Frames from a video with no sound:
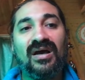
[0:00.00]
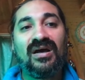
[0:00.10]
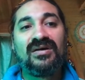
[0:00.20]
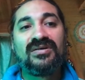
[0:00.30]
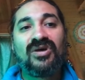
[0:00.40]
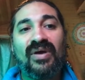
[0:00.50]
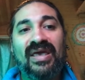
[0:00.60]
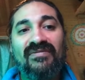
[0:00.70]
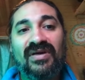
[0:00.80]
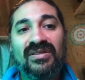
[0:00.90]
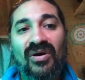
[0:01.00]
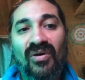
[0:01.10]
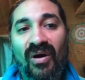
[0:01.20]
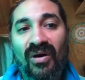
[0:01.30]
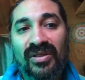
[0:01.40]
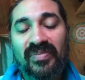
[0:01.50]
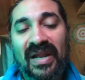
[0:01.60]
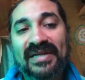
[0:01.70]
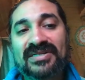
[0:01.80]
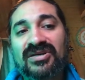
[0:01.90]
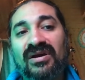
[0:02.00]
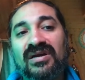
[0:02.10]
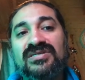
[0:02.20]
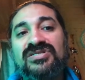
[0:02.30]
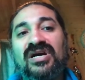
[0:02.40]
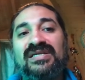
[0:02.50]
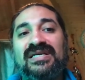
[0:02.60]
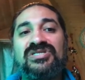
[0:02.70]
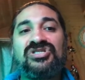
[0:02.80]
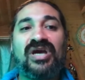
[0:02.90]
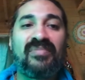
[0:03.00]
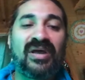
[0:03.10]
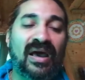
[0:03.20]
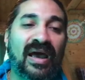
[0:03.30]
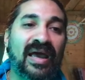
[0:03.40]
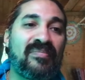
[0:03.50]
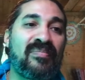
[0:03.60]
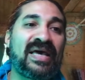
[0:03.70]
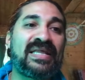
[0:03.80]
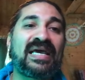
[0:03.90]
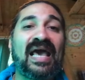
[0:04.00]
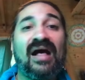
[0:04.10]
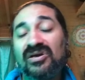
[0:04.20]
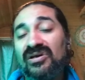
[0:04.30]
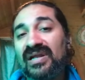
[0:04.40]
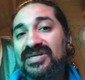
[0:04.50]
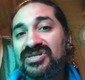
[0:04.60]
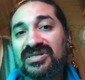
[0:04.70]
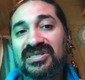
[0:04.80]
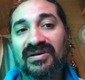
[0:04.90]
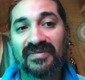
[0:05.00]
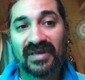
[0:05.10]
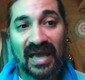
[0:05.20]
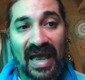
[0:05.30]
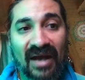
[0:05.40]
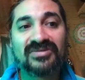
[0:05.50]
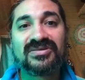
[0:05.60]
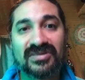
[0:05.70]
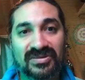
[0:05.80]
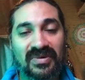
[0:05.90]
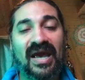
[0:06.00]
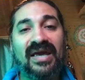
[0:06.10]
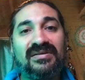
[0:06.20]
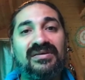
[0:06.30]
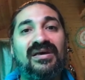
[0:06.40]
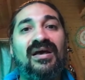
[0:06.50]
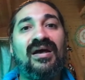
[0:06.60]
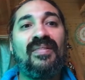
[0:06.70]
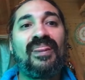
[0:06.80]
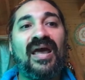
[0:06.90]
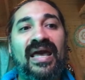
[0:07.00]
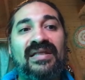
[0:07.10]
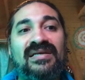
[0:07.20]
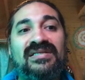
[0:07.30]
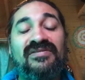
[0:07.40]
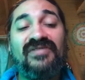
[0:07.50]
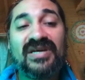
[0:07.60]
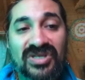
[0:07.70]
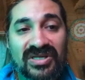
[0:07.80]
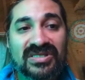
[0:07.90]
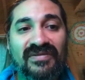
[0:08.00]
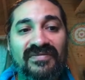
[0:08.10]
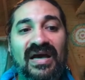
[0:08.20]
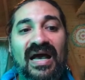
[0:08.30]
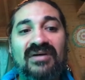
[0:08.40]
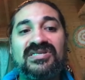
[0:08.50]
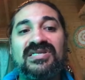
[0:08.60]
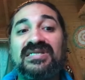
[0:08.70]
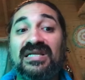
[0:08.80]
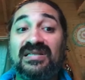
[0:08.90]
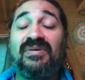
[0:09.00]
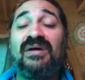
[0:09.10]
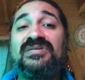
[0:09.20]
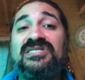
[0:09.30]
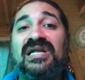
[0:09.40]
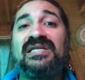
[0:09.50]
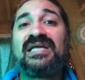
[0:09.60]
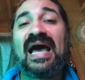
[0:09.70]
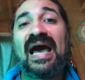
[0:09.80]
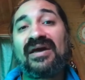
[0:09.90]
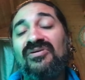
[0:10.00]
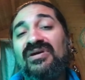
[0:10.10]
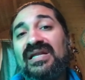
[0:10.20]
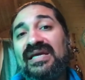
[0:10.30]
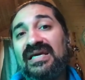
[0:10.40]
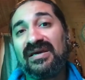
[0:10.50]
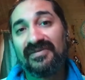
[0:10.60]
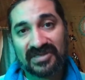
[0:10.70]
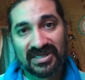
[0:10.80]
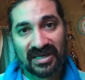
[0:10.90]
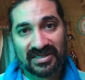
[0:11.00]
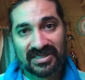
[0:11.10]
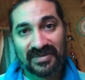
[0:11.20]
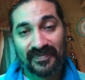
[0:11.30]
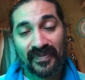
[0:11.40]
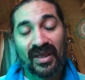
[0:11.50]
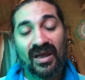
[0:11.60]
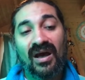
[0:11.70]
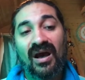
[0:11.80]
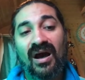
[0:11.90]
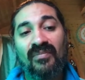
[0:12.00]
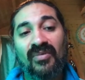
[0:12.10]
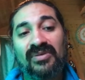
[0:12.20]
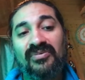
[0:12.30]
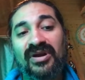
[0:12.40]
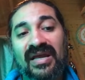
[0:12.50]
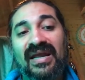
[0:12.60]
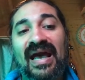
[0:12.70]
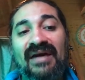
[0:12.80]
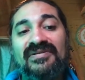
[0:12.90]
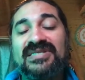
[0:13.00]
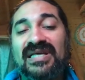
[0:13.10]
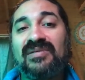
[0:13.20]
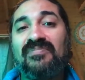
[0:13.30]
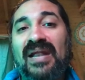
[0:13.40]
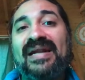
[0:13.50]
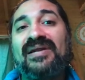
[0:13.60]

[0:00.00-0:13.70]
So even though all the planets are conjunct in Gemini, by the calculations of the houses, right? And the divisions of the houses that the Bhava Chalita accurately gives us, what we're going to have is that the planet